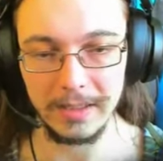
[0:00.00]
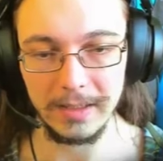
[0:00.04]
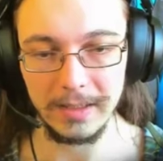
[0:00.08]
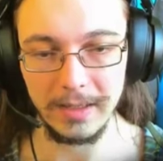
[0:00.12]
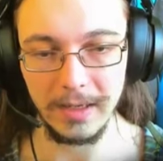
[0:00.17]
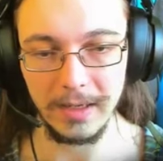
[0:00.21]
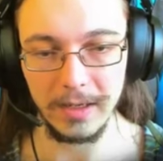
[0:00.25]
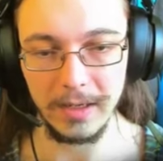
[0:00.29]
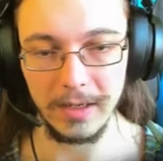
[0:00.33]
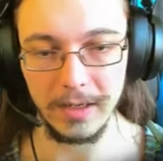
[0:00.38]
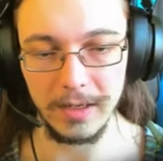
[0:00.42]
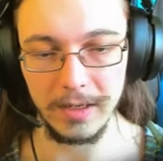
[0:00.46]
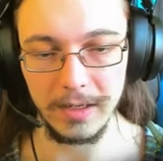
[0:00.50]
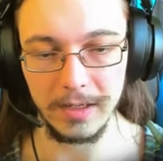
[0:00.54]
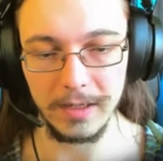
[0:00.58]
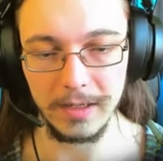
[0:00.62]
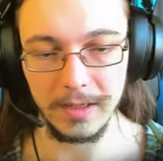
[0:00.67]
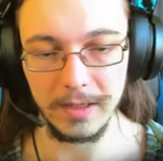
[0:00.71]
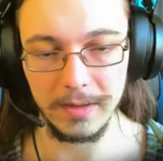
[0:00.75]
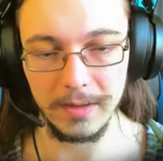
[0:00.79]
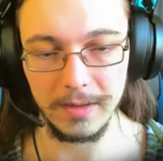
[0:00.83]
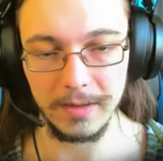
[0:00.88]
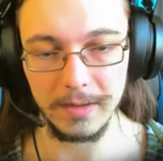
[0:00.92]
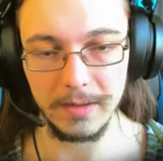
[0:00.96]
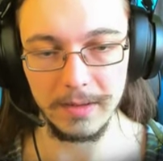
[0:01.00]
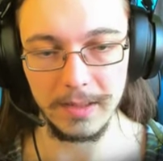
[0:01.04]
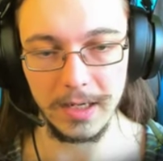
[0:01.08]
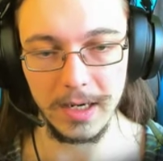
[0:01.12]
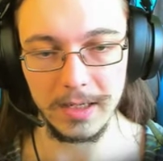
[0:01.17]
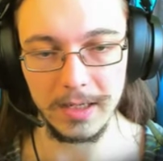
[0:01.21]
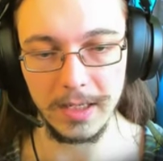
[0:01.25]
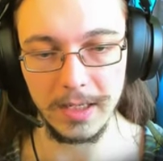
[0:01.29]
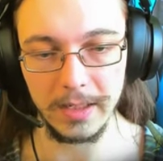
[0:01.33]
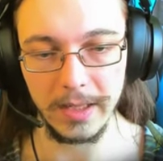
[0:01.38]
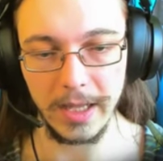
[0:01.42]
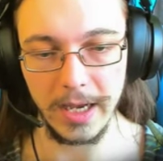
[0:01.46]
uh, D,
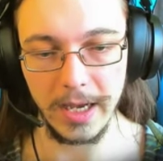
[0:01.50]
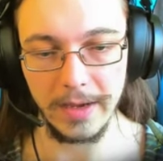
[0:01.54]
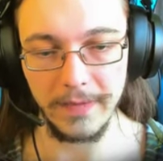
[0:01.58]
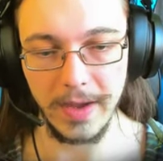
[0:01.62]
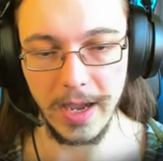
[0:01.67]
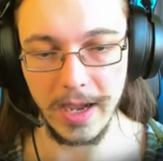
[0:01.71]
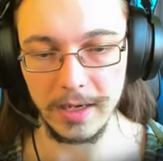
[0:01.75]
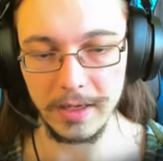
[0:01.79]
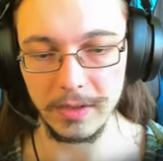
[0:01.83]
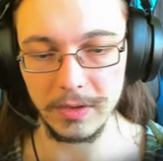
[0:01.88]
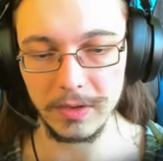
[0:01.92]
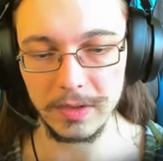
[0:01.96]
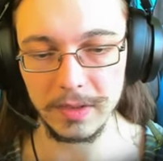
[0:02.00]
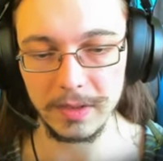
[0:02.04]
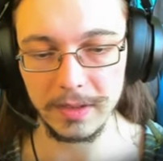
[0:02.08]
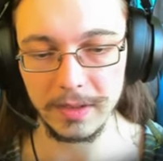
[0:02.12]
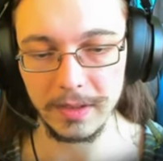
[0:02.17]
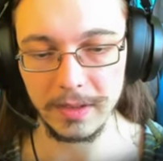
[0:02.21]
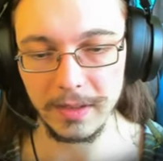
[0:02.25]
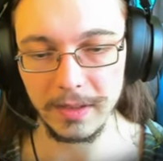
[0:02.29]
DLive has